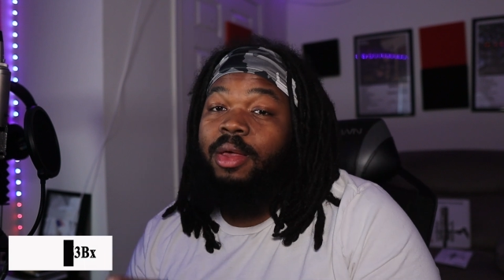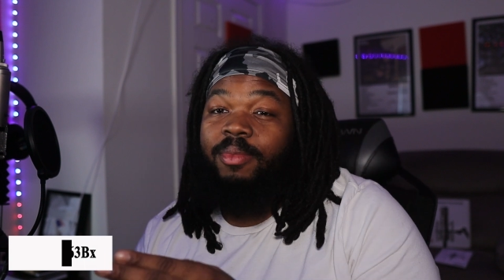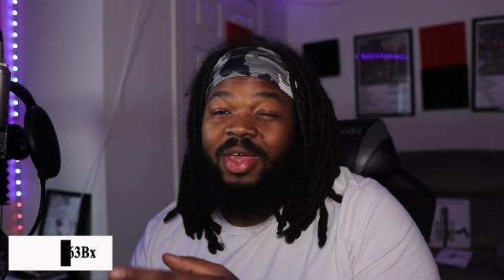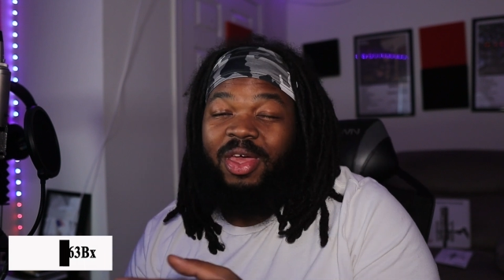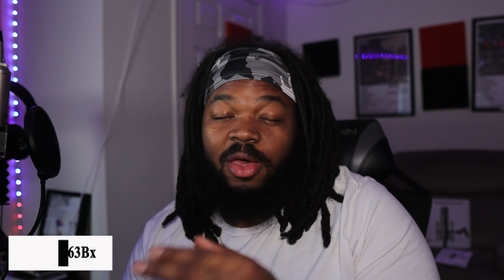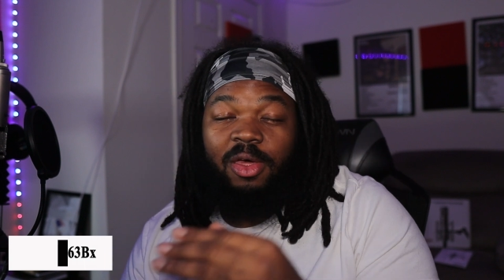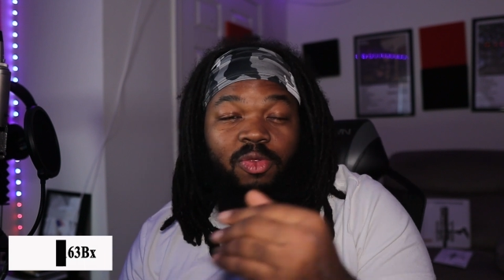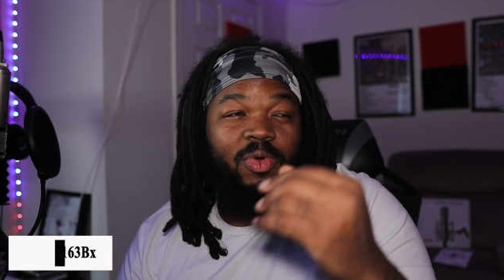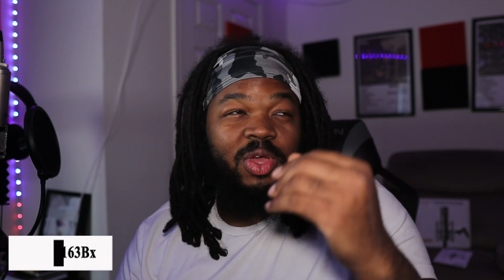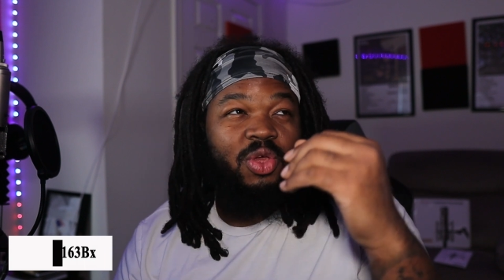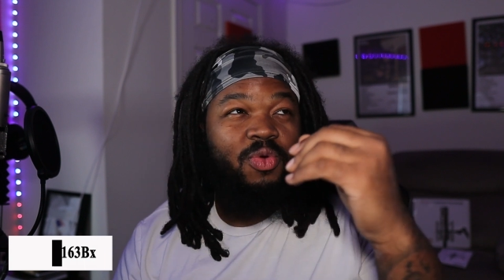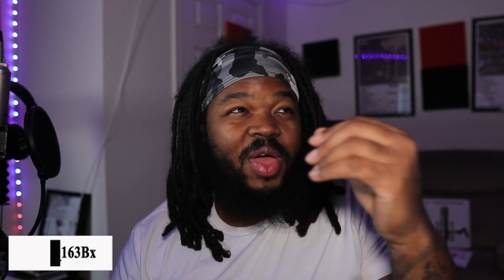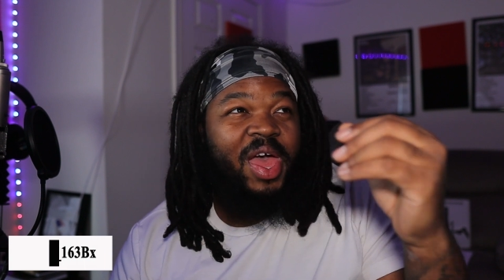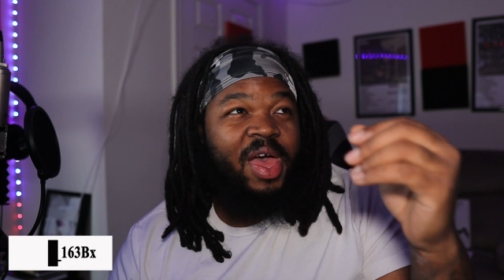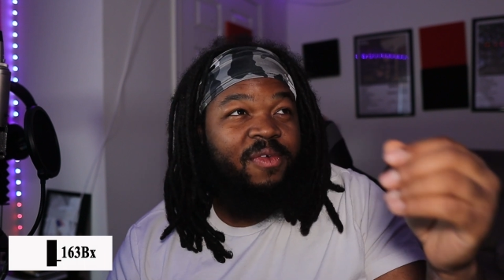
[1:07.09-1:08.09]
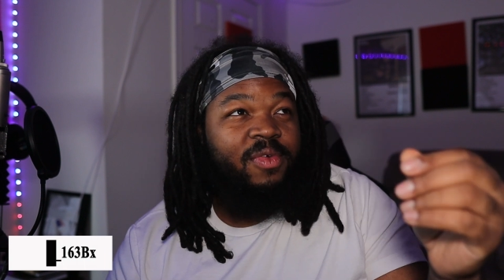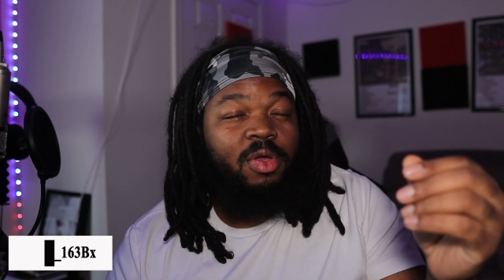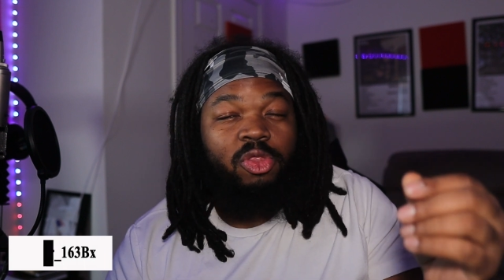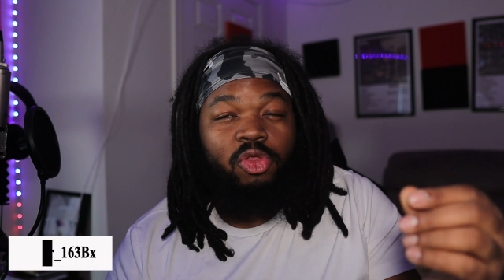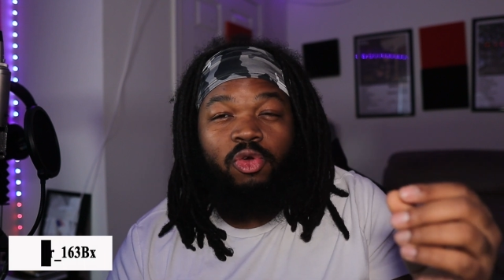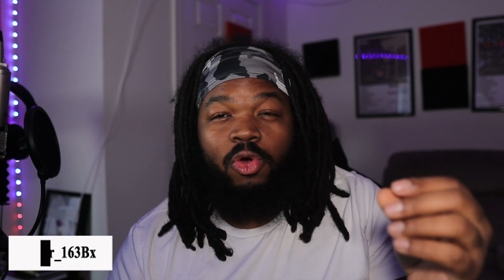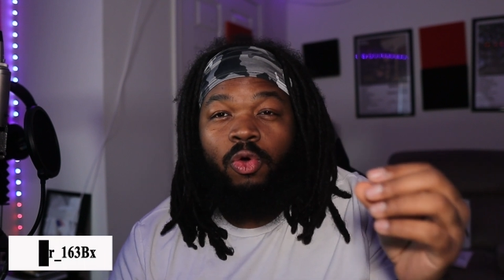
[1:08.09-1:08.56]
Because when you have
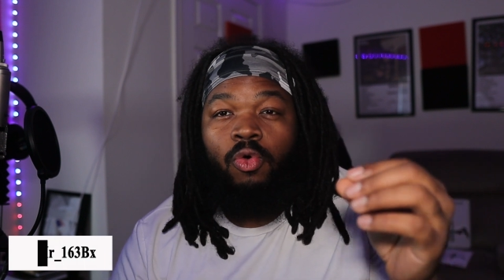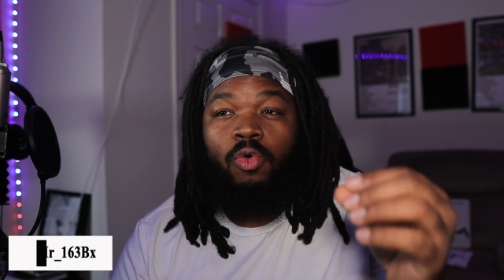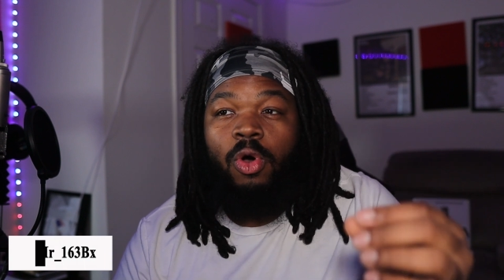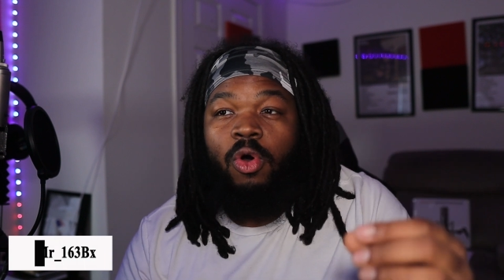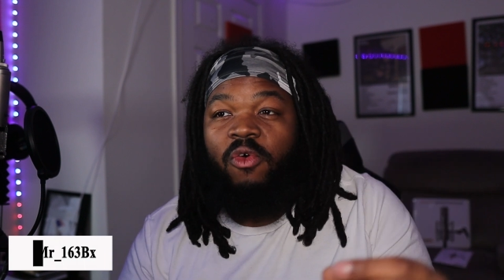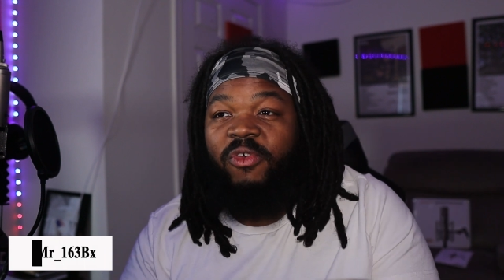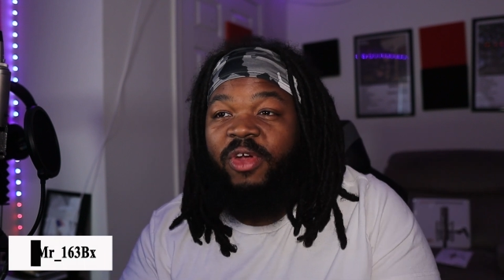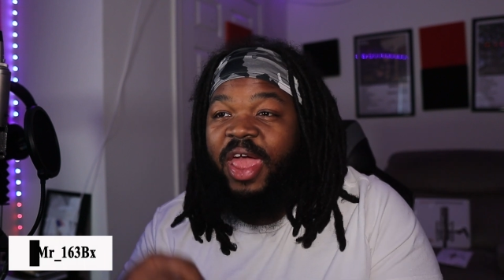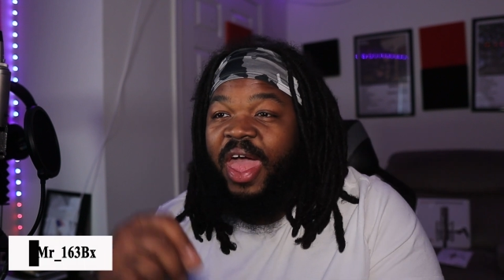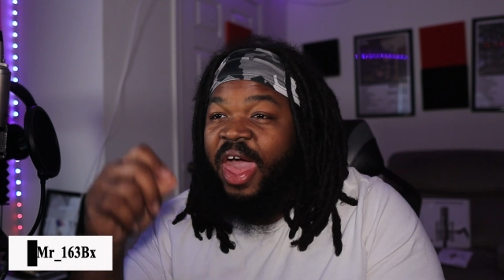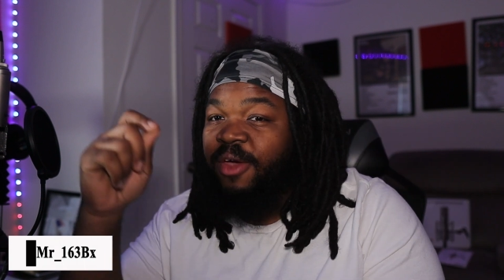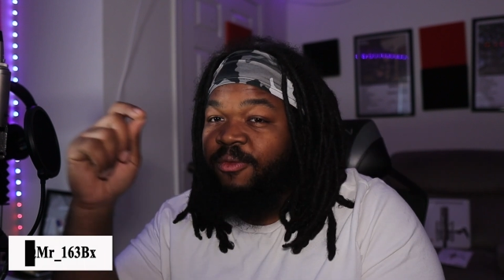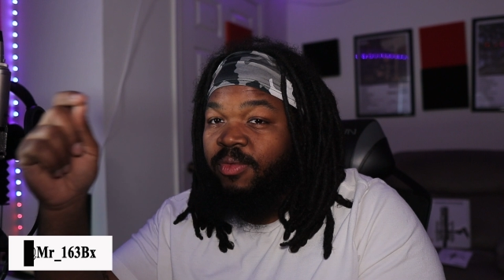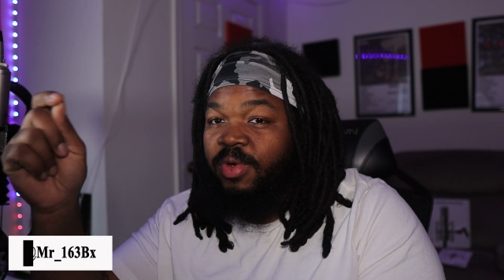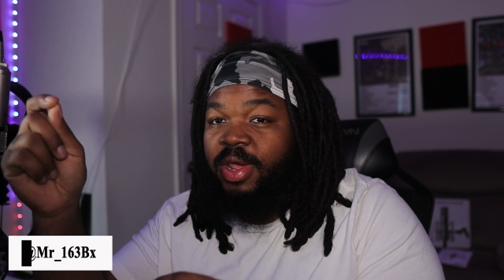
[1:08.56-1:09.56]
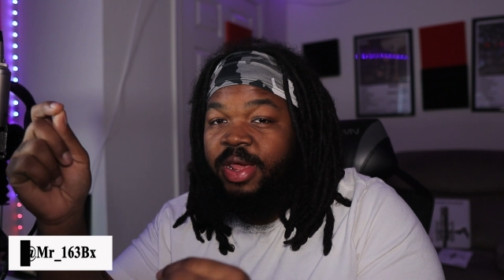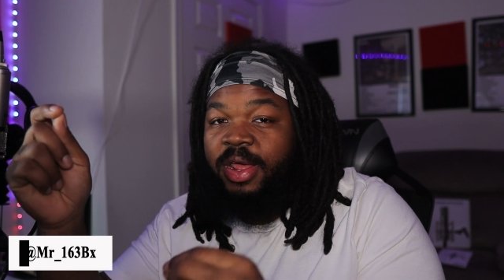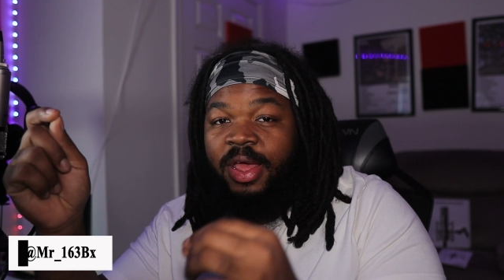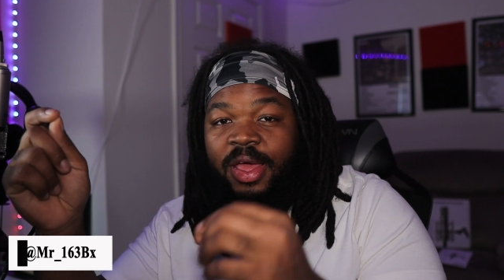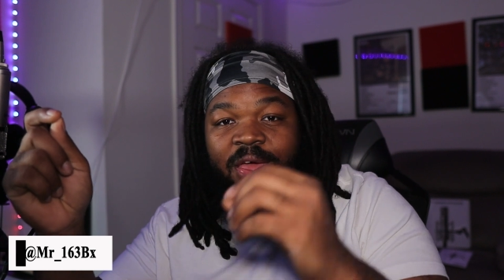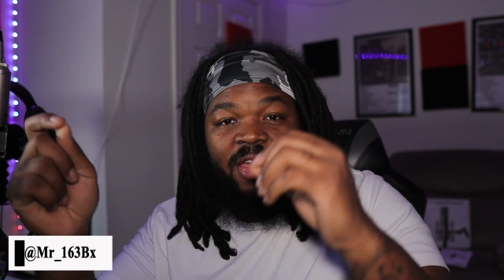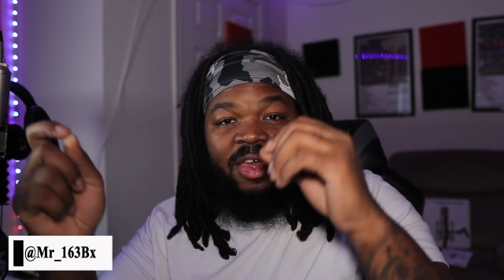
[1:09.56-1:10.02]
control over every